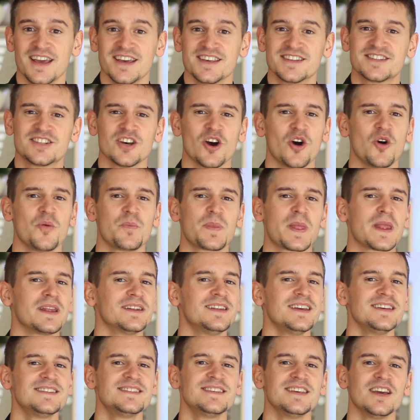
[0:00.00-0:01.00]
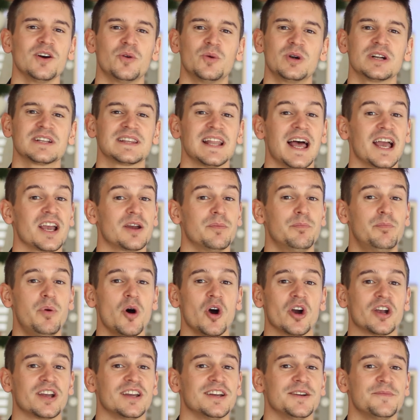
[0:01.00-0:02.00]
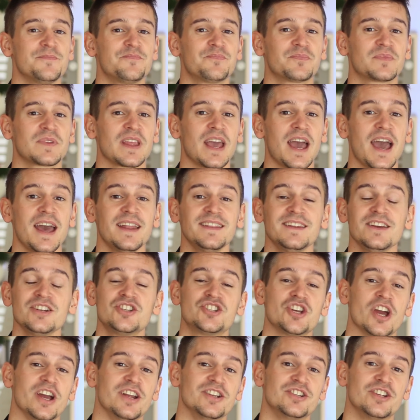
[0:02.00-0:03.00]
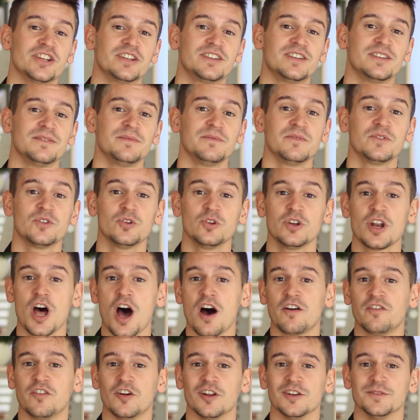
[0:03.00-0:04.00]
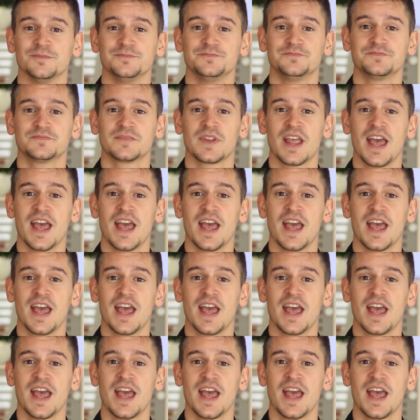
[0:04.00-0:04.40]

So they see a word like book, and they change it to novel.